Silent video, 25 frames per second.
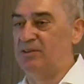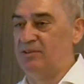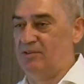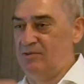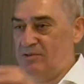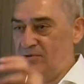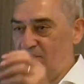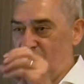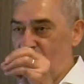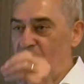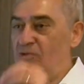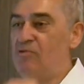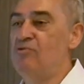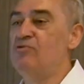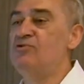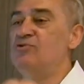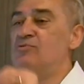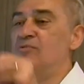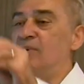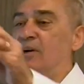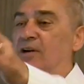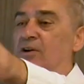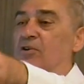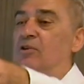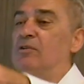But
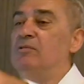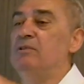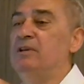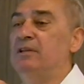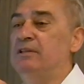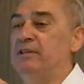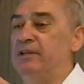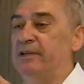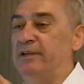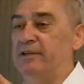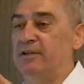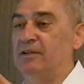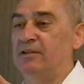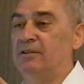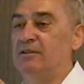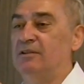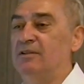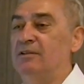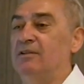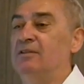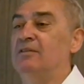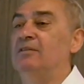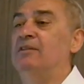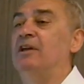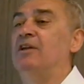those who are going there,
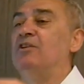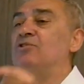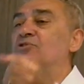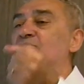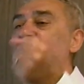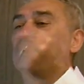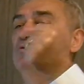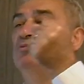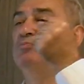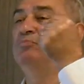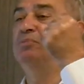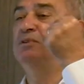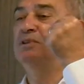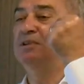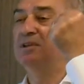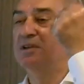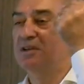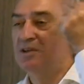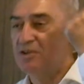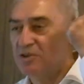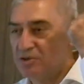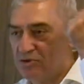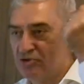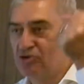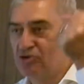they should be